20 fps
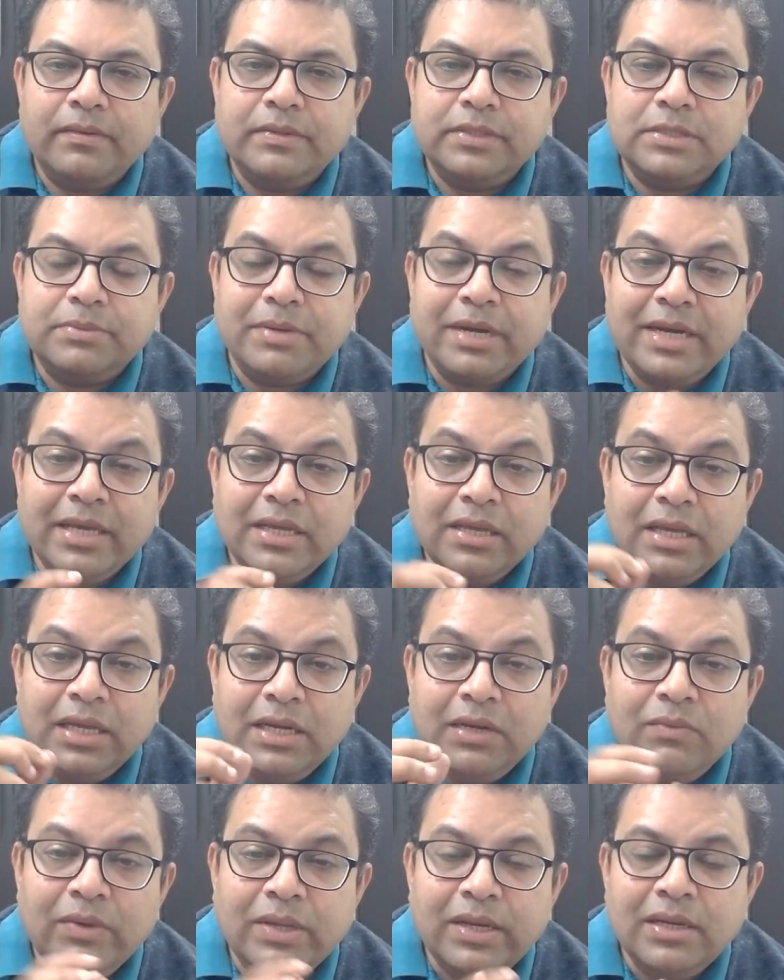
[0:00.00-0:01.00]
Spreading
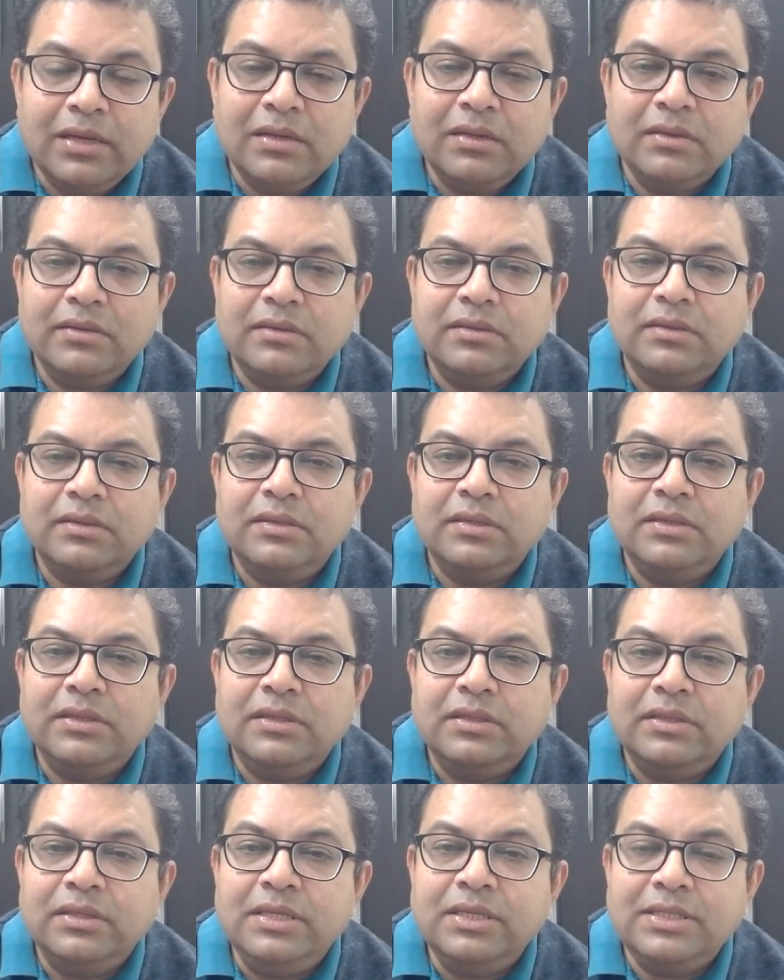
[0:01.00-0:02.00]
ill will.
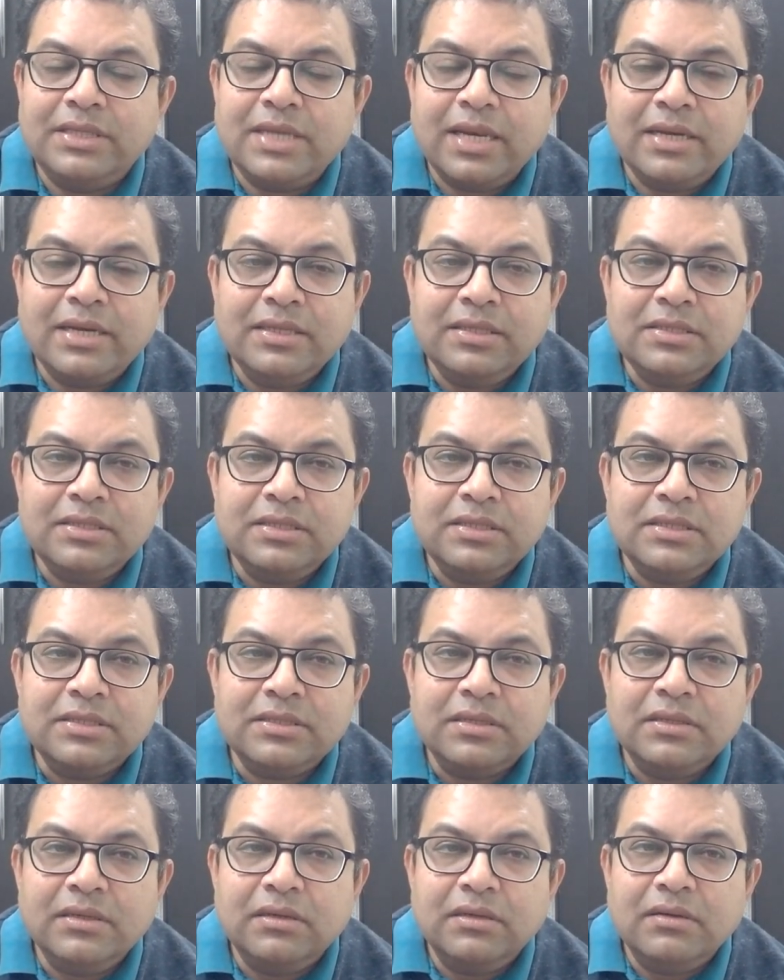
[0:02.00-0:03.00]
These tendencies
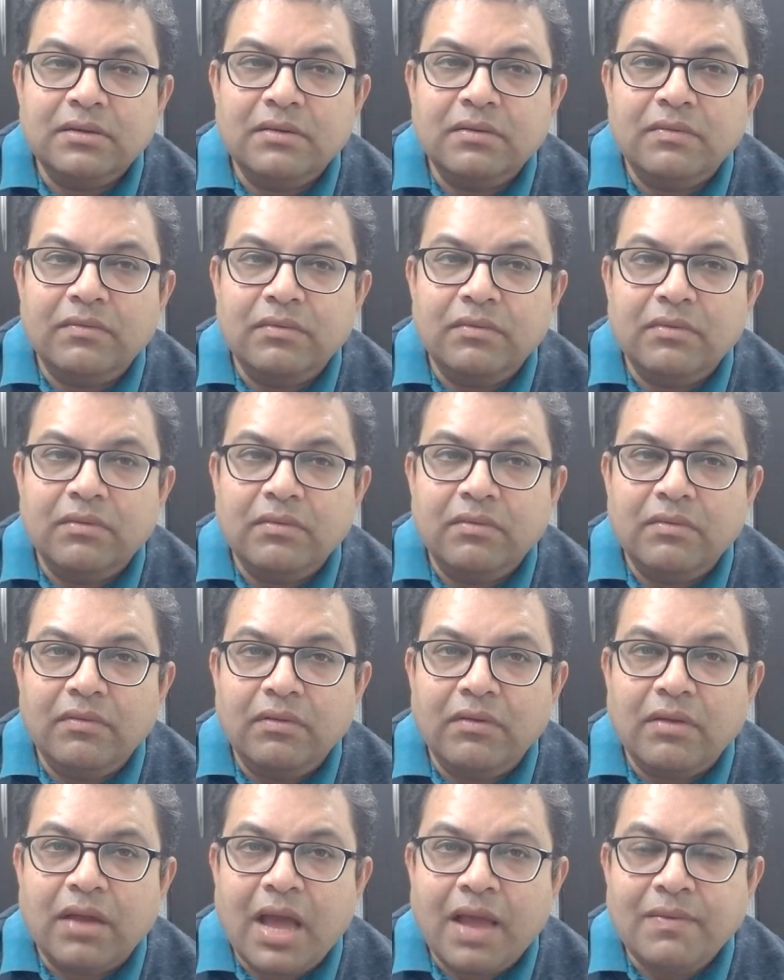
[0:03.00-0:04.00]

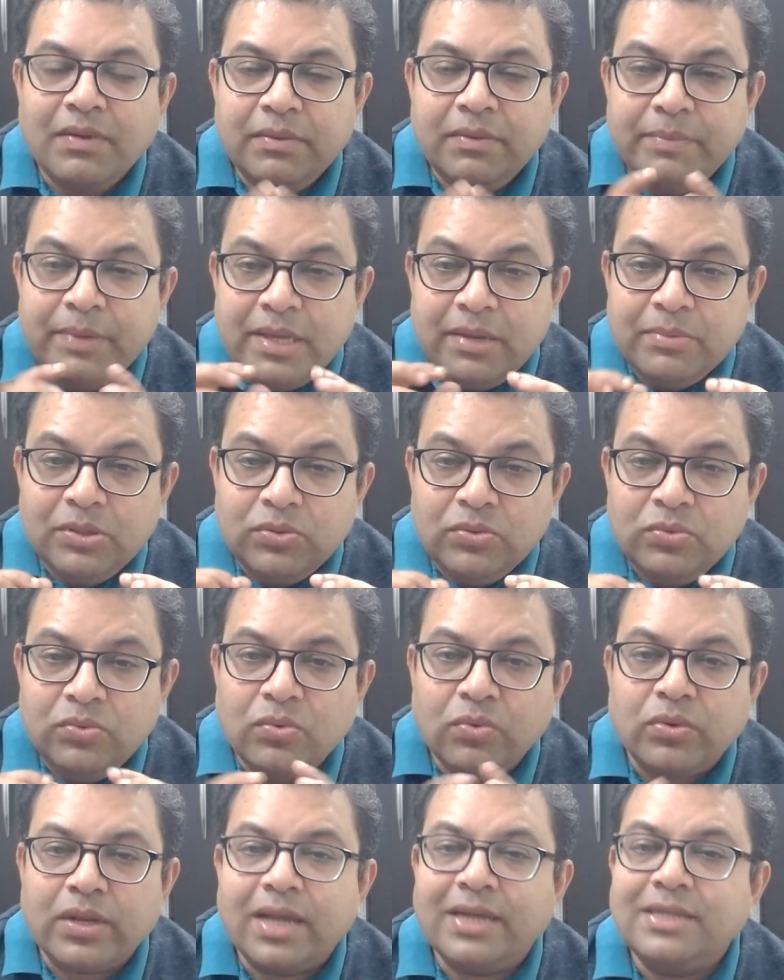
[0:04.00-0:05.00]
I will be able to
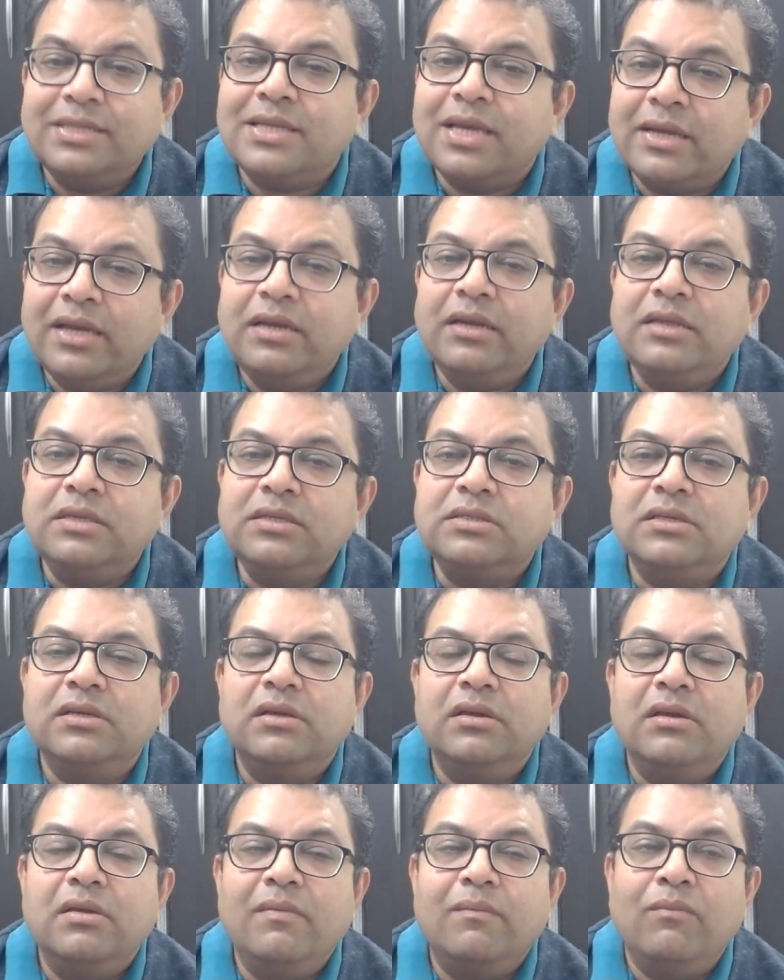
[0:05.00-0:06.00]
note. And second is
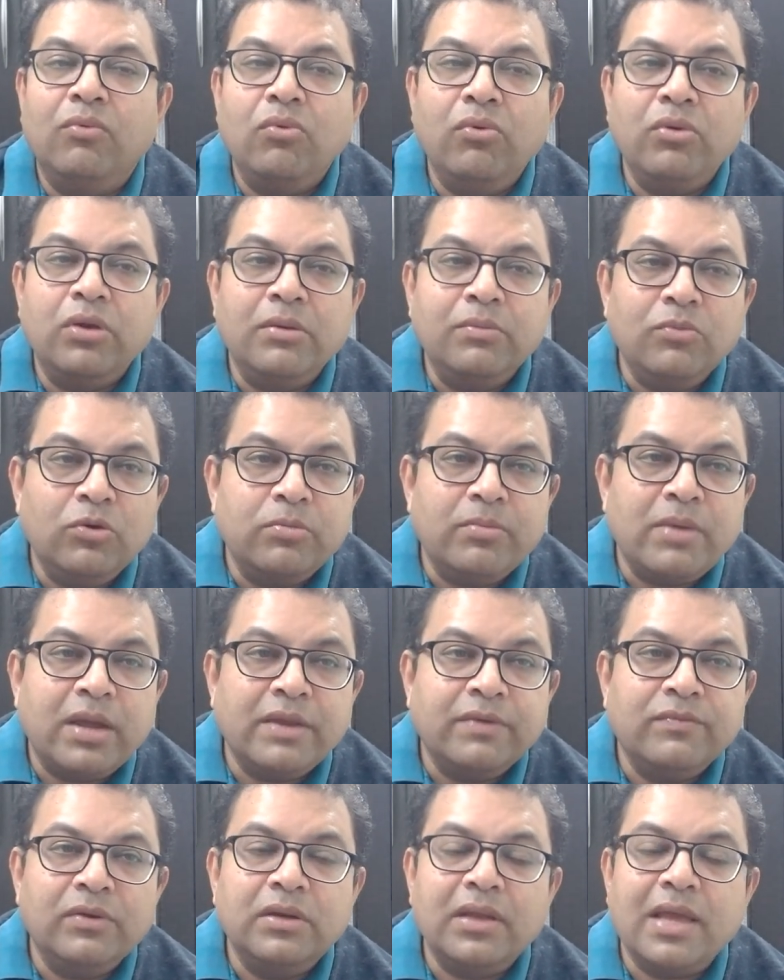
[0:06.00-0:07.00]
more and more
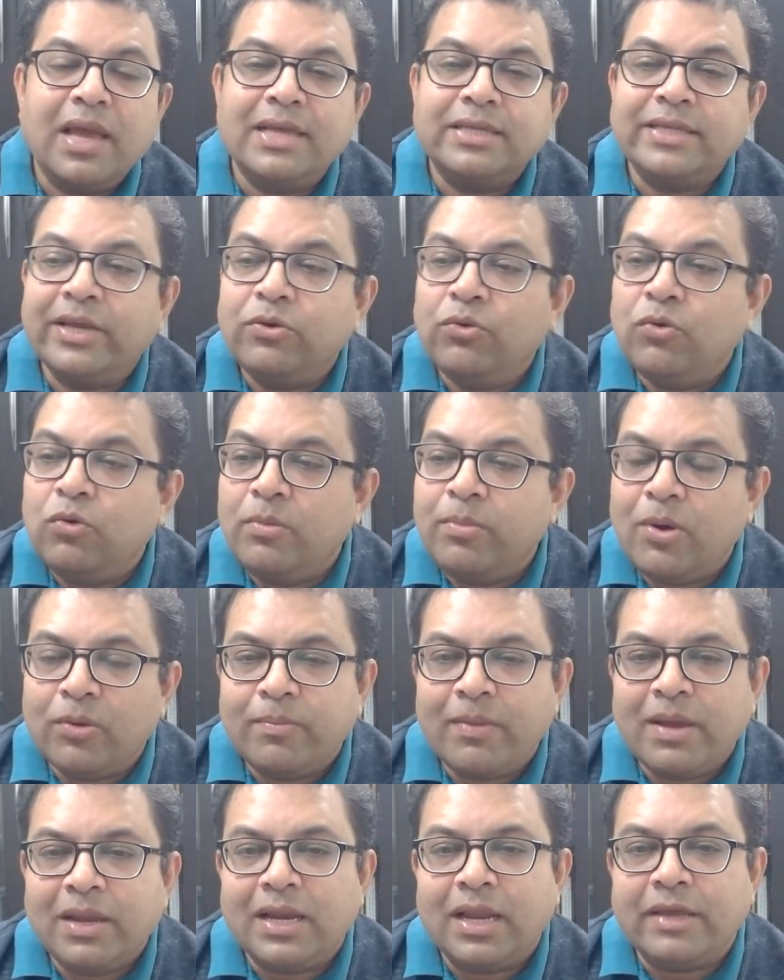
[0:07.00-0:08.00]
mindful as I go
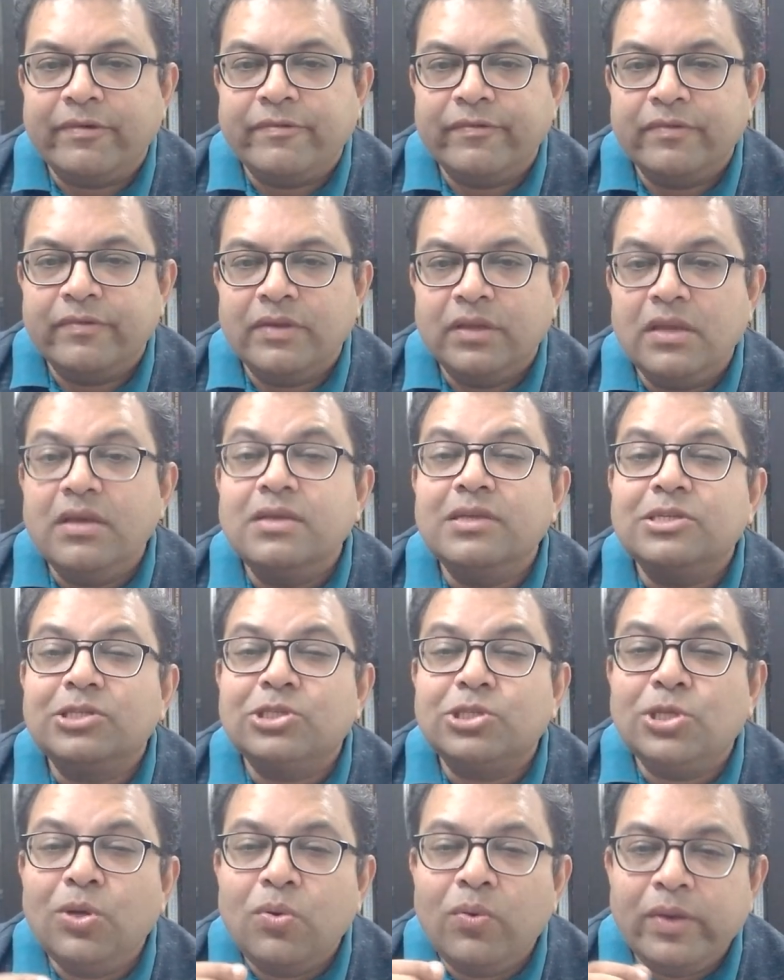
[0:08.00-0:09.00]
about my life,
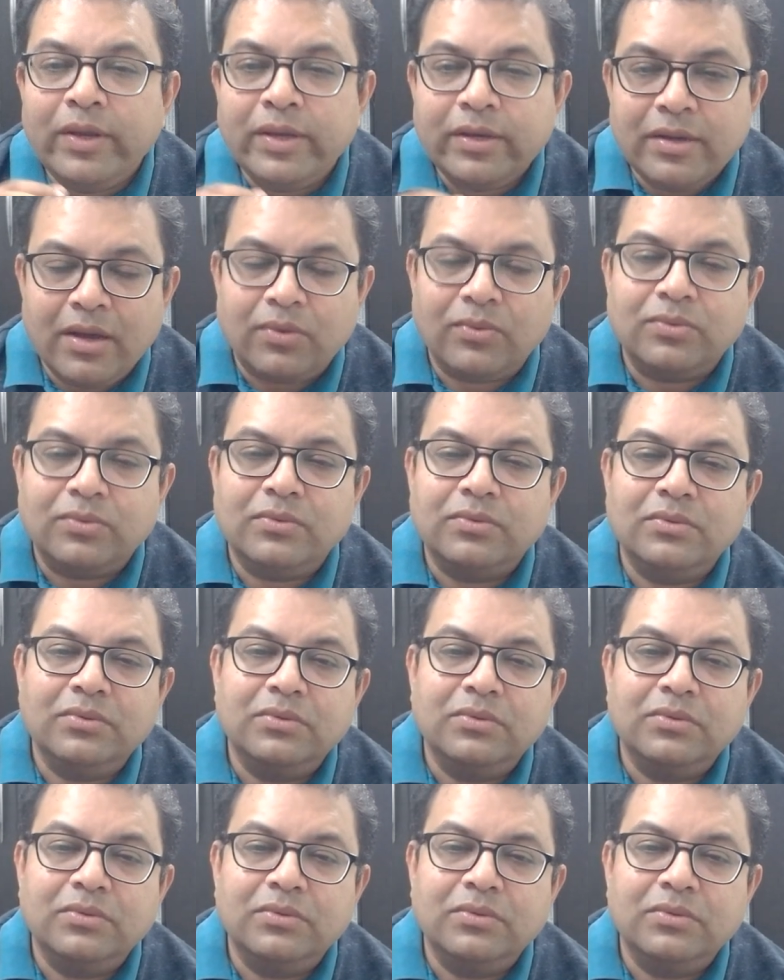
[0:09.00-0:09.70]
slowing down,